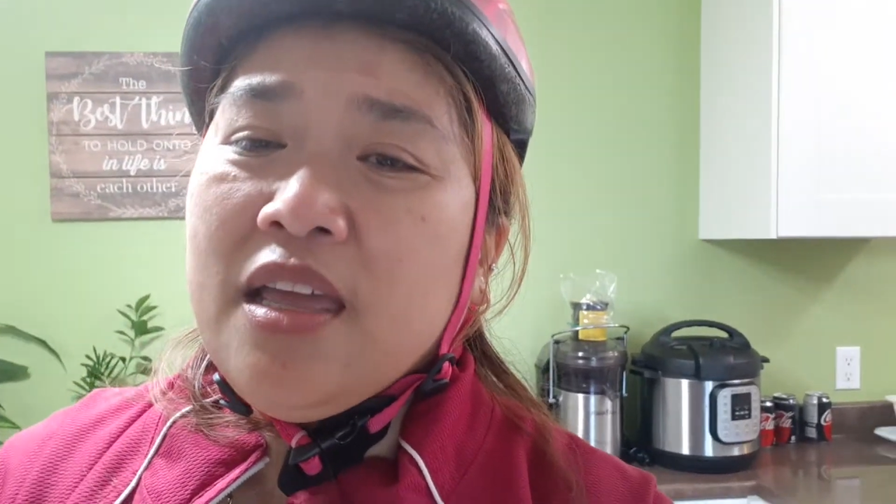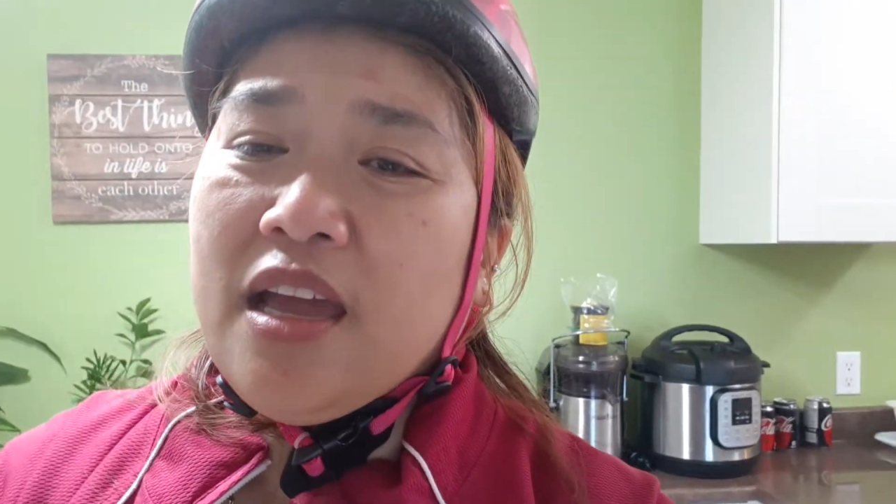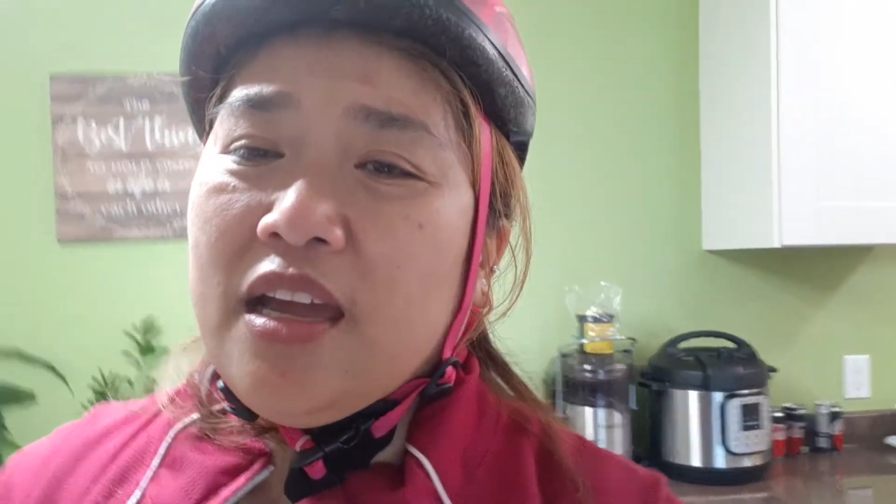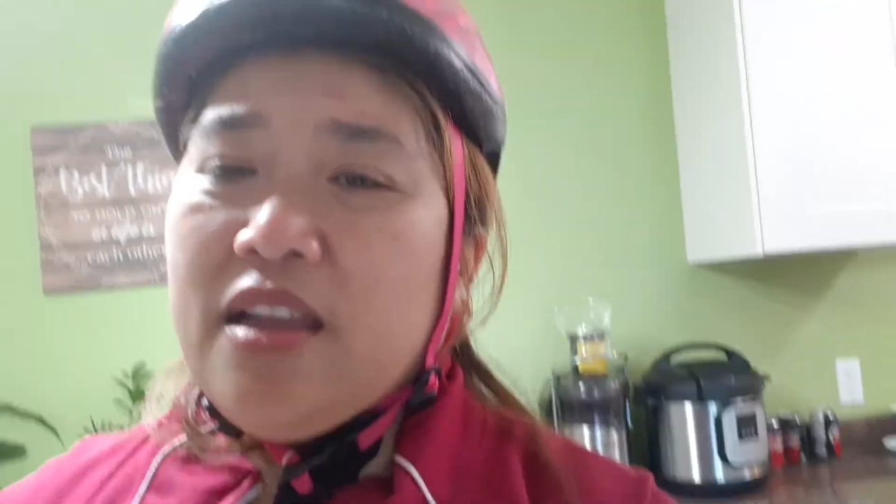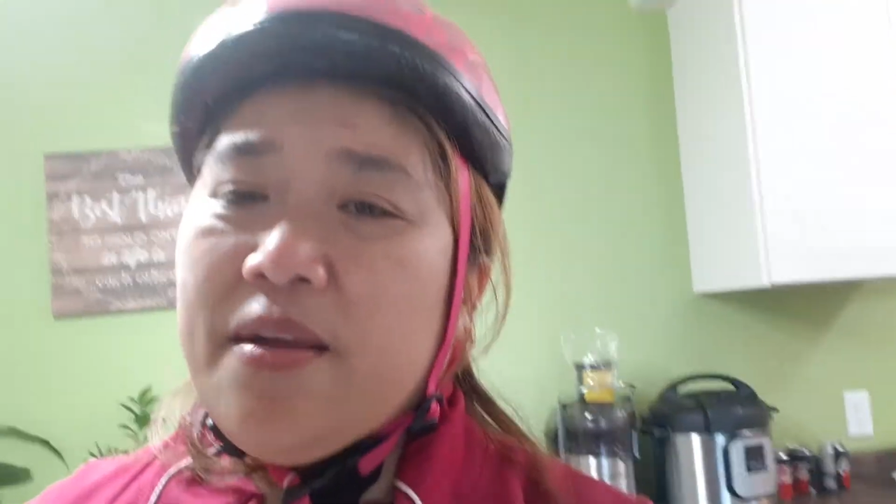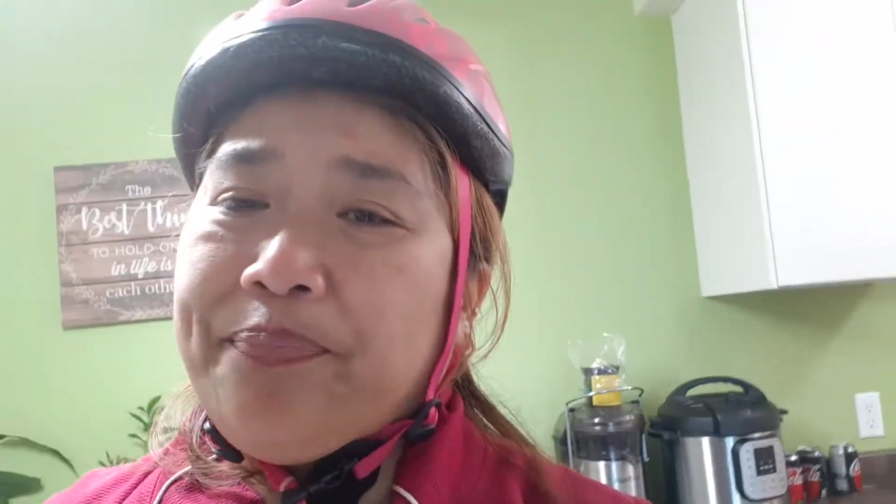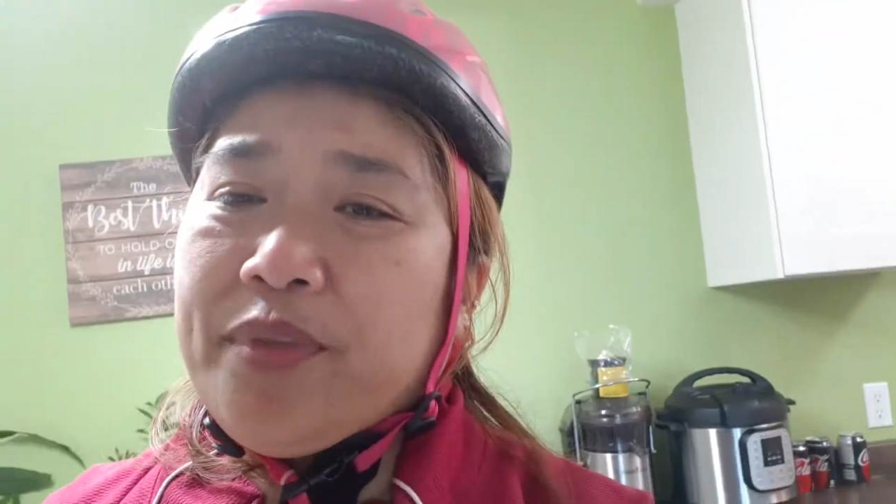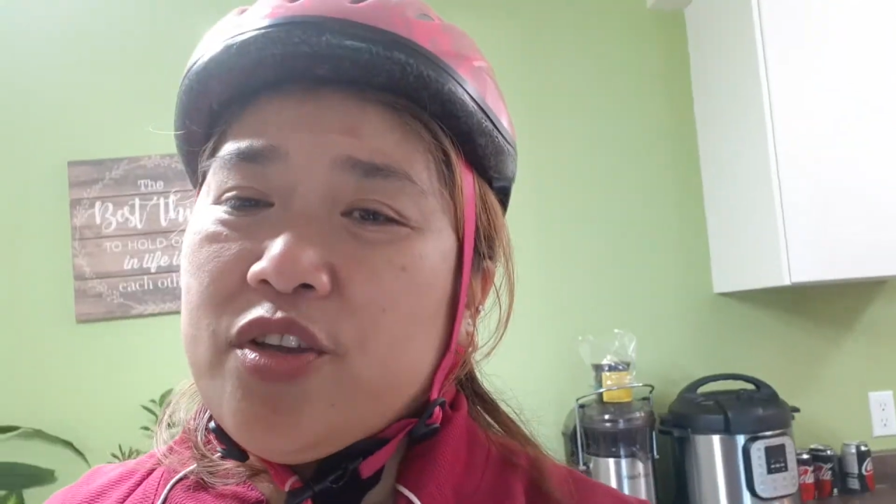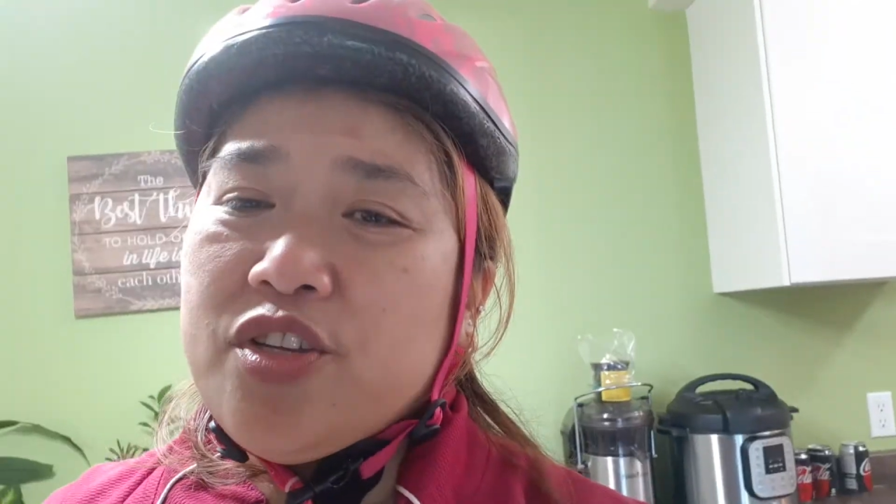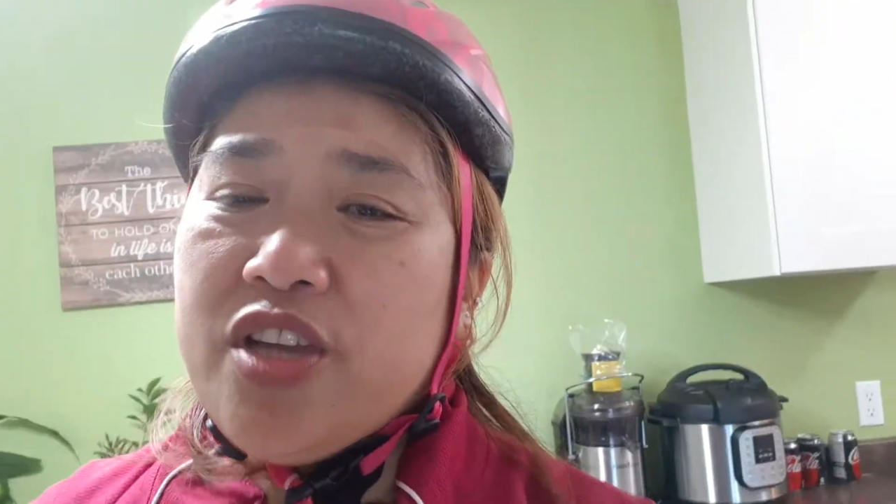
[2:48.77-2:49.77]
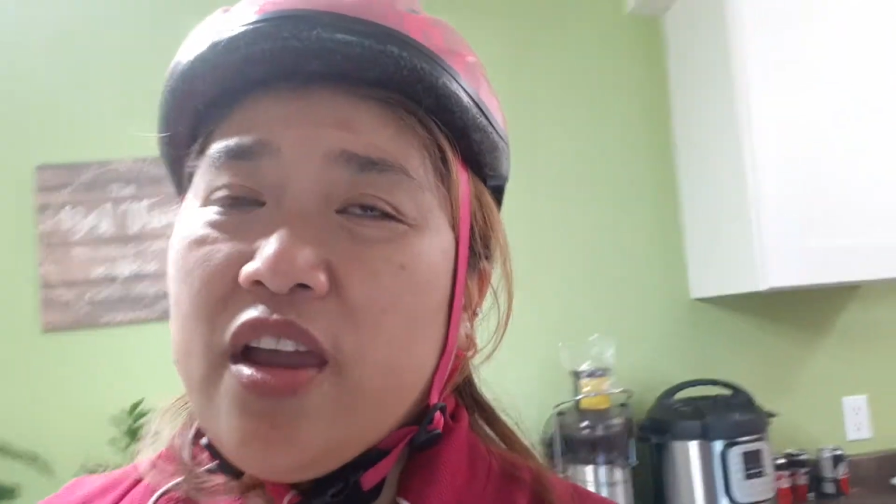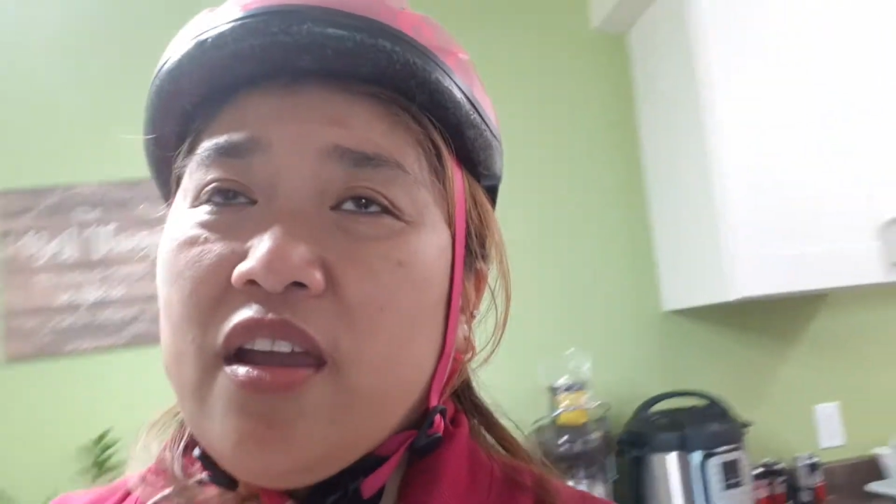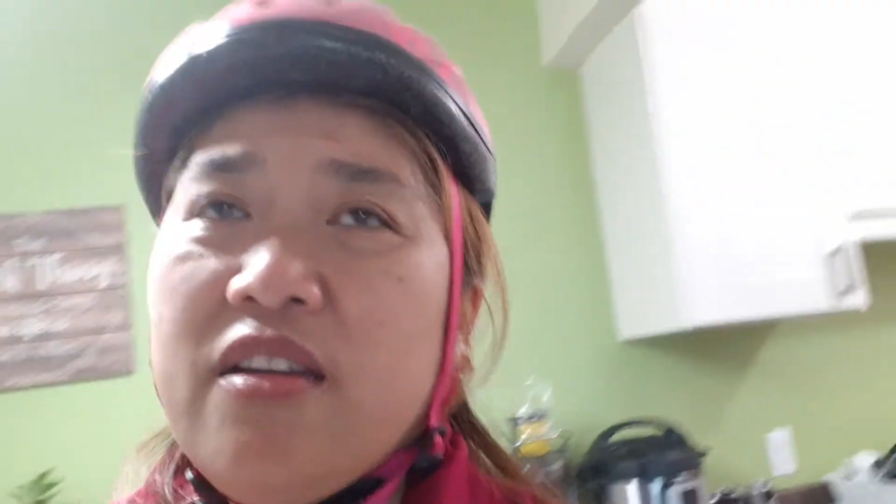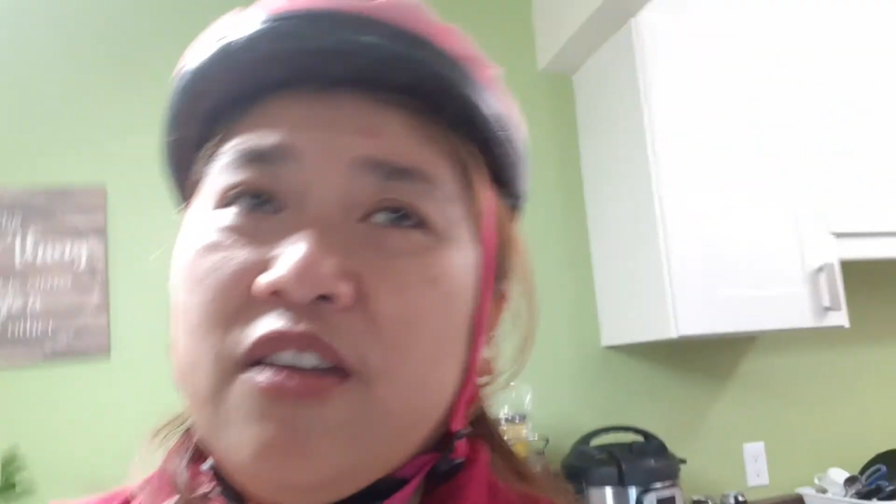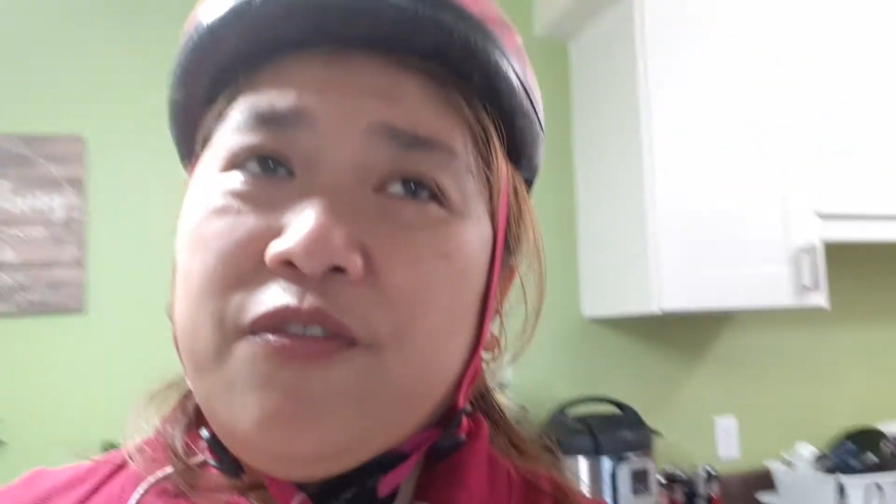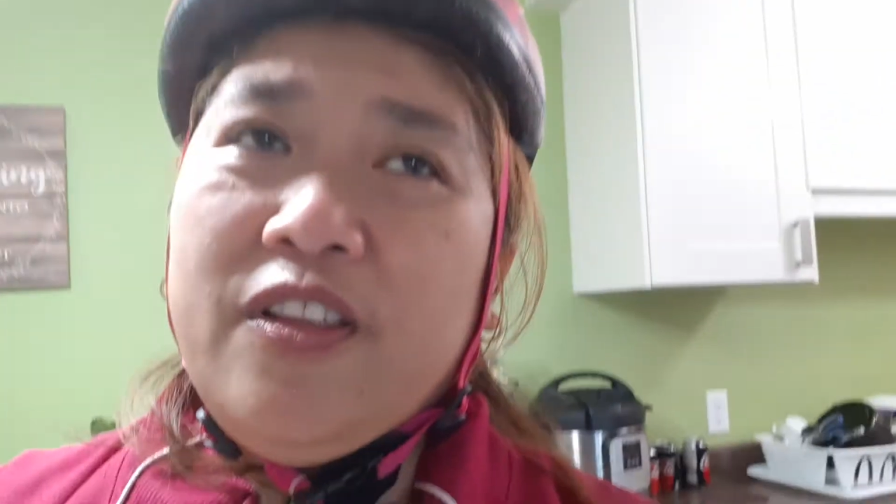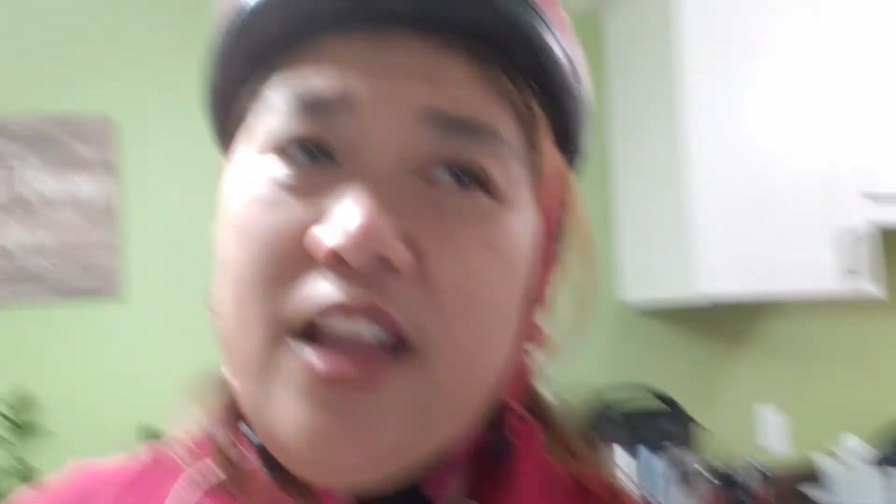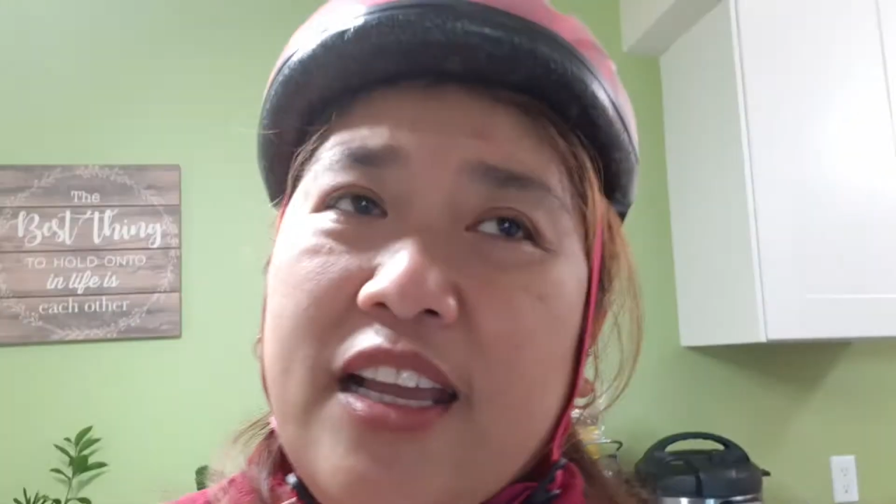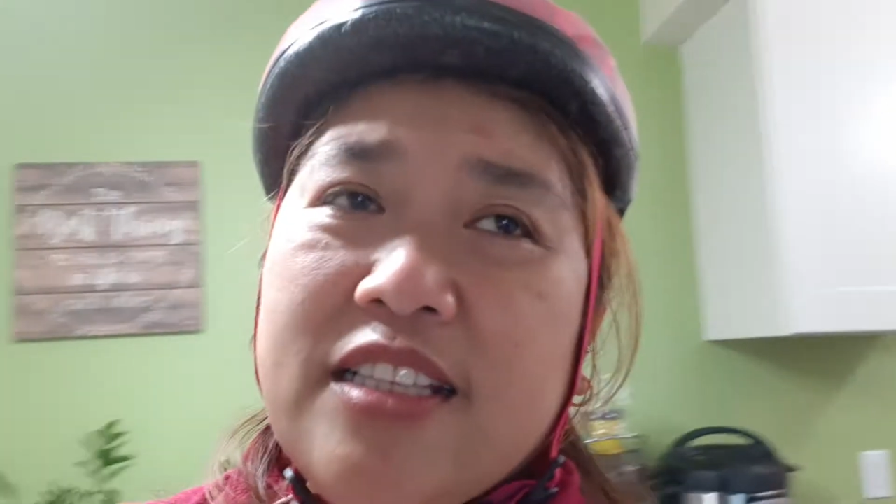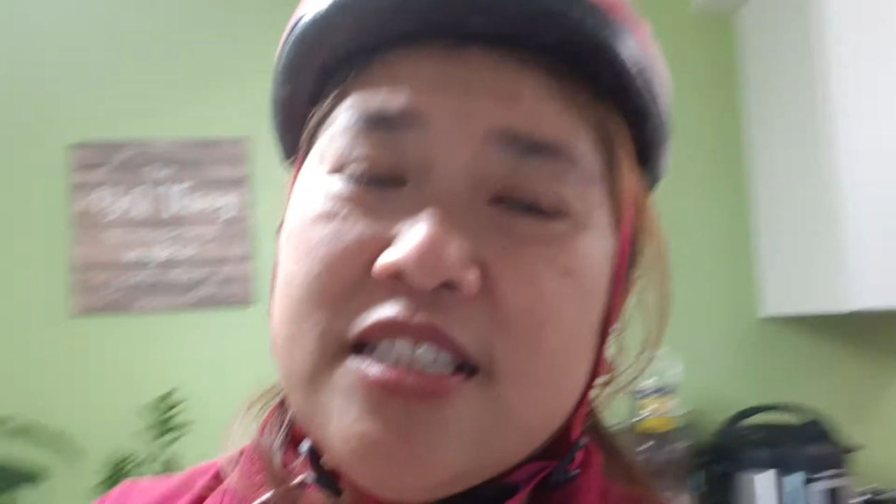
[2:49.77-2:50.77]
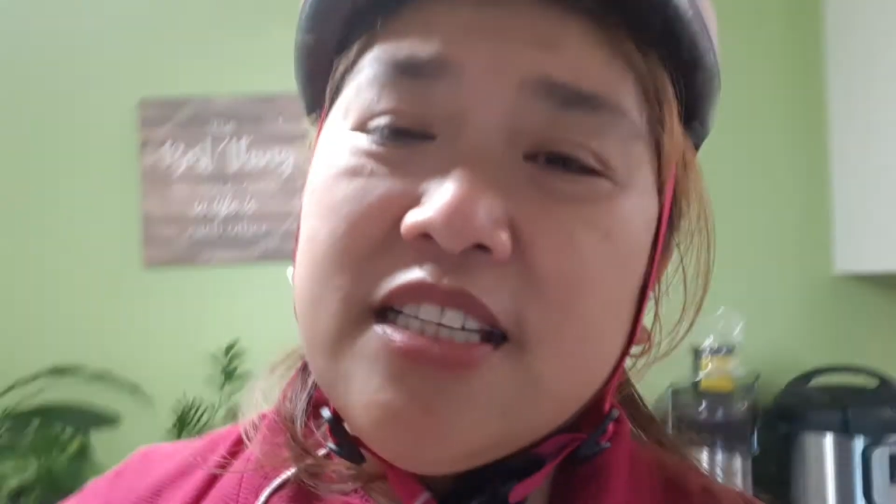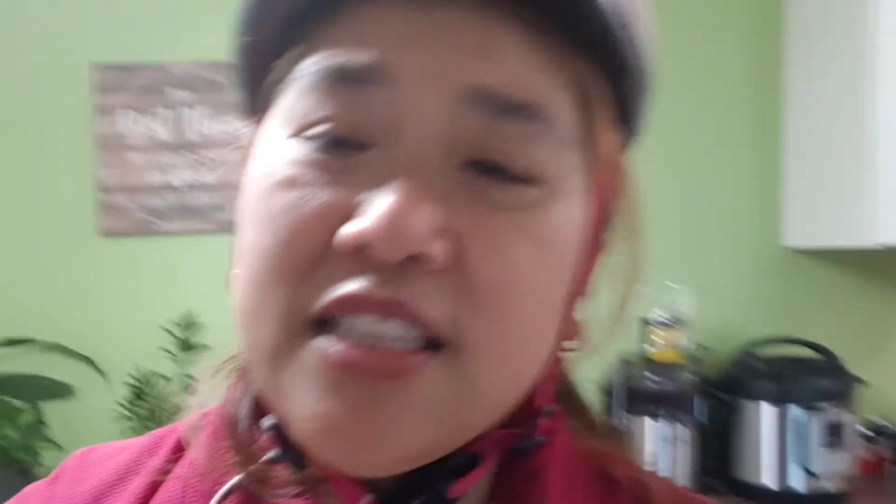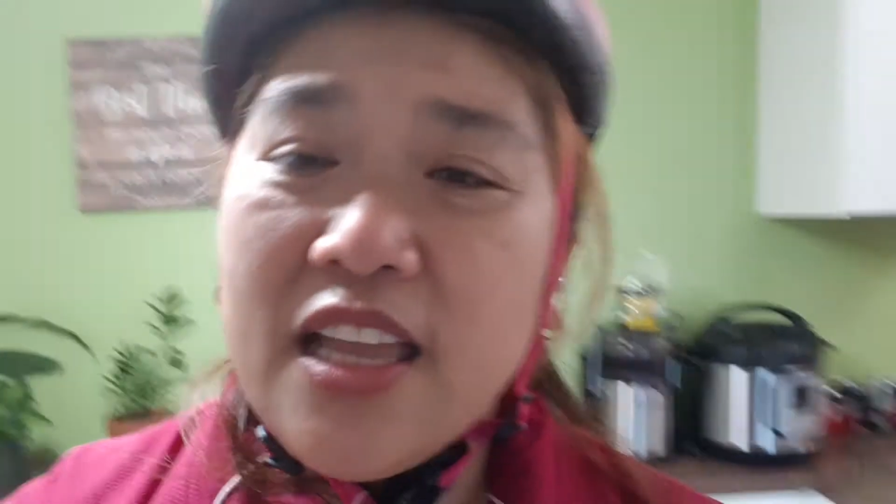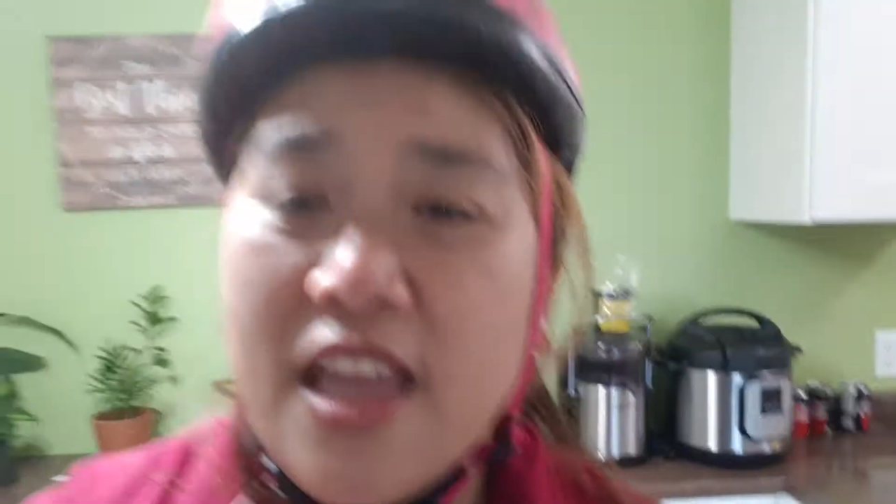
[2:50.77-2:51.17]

and share if you liked it